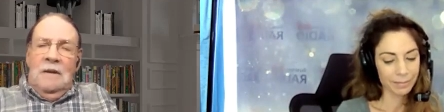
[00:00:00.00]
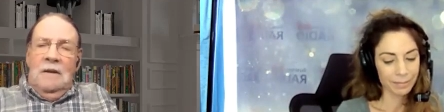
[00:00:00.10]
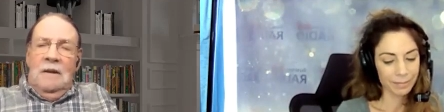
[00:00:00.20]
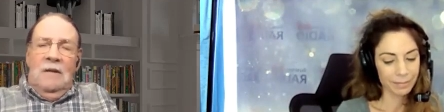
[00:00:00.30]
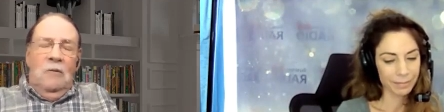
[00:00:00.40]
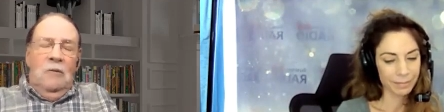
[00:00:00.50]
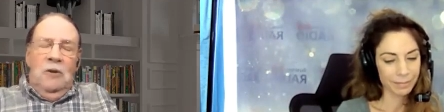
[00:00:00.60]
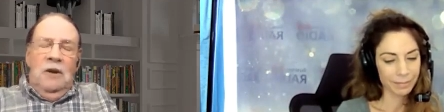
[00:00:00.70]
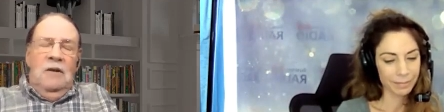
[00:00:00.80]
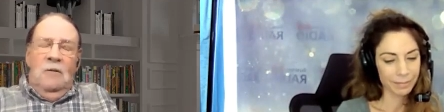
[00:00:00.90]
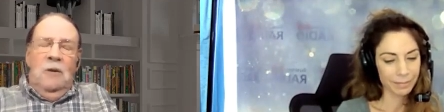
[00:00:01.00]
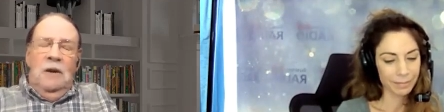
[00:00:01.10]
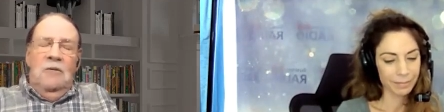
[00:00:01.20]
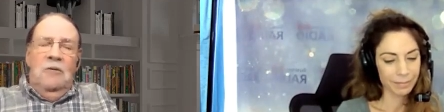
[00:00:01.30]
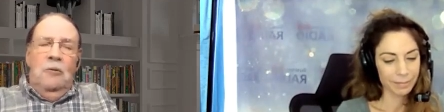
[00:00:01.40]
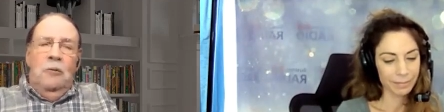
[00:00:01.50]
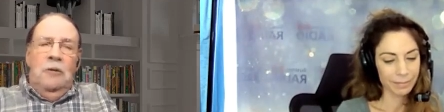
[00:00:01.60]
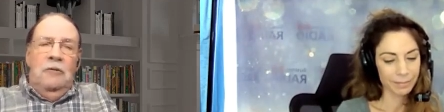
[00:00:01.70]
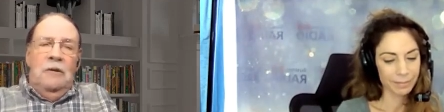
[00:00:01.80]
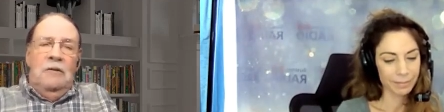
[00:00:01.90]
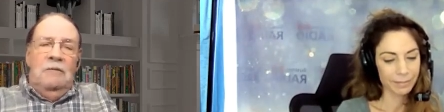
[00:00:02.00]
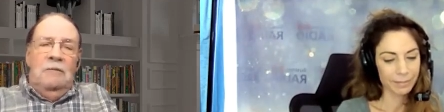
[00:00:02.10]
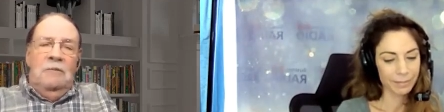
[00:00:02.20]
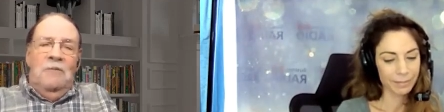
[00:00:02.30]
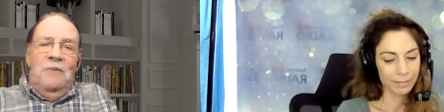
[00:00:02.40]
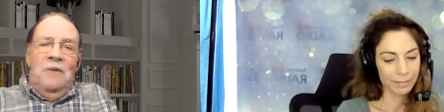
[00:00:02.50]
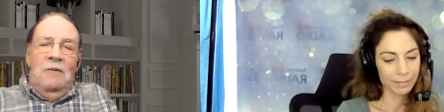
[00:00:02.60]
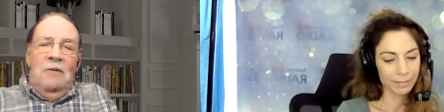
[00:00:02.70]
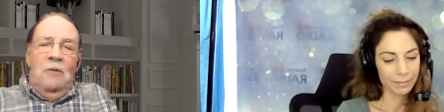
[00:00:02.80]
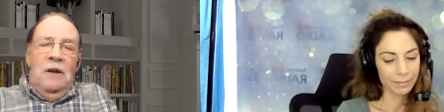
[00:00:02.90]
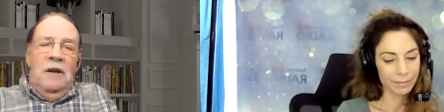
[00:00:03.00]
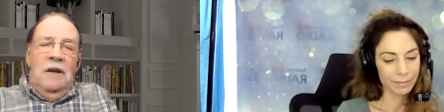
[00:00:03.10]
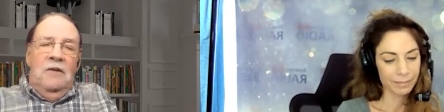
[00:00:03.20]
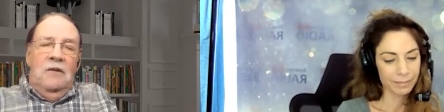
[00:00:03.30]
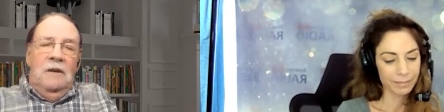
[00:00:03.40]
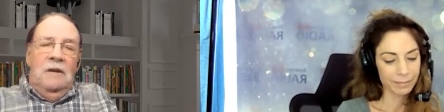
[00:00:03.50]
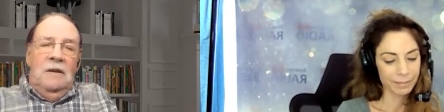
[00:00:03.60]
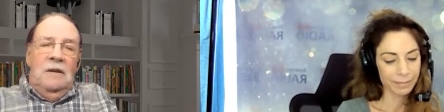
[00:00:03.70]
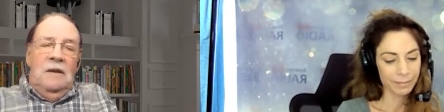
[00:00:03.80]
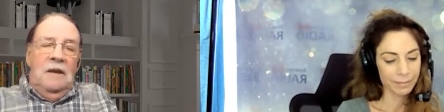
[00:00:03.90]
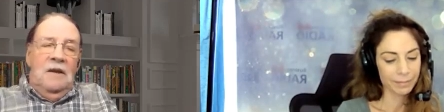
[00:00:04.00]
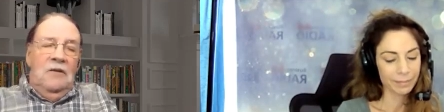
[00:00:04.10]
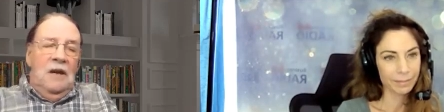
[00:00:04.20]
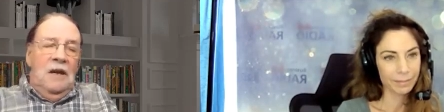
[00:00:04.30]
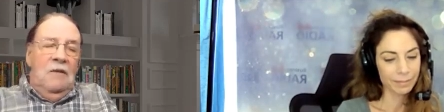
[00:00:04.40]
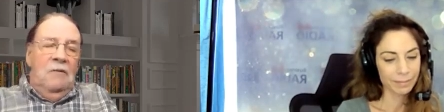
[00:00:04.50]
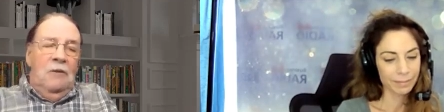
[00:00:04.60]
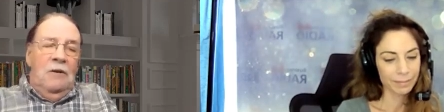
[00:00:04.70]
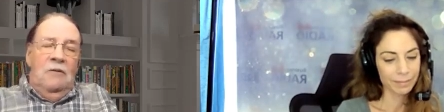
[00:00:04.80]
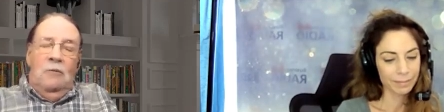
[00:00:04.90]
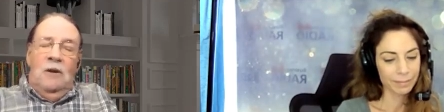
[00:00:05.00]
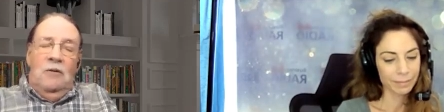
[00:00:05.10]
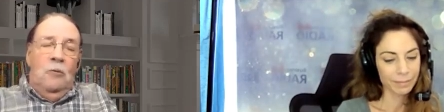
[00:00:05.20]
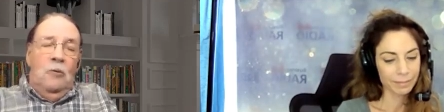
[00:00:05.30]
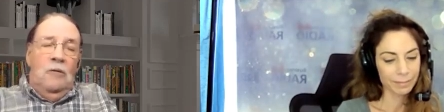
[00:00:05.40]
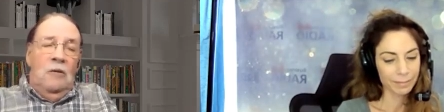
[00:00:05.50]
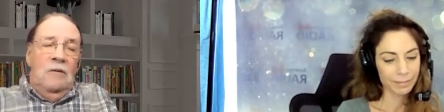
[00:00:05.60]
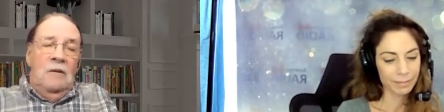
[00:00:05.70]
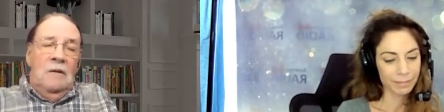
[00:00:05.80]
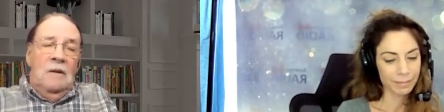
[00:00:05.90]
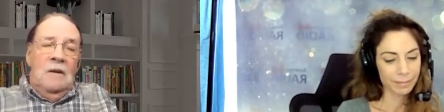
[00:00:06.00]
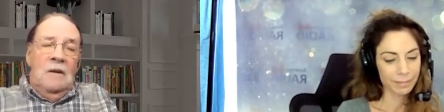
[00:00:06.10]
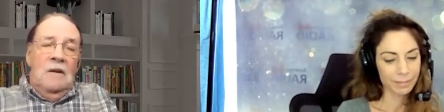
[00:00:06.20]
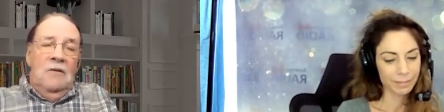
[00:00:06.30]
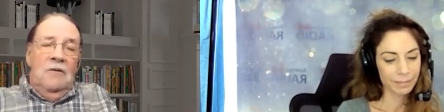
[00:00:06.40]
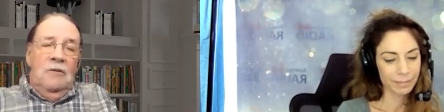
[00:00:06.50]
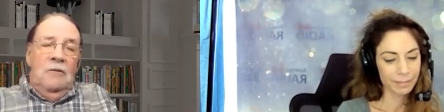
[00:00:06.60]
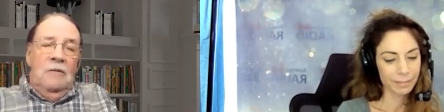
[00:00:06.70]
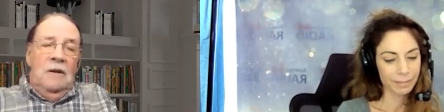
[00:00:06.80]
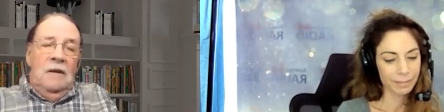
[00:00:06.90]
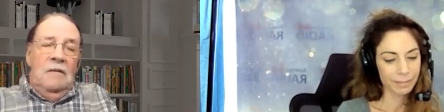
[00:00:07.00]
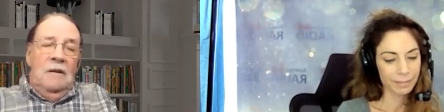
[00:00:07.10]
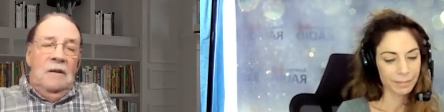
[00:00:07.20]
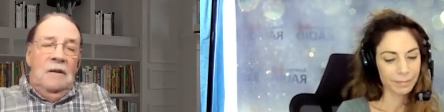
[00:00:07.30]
Speaker 1: Uh, we could, we can do research quite easily. And like I say, I have friends around the world too that uh,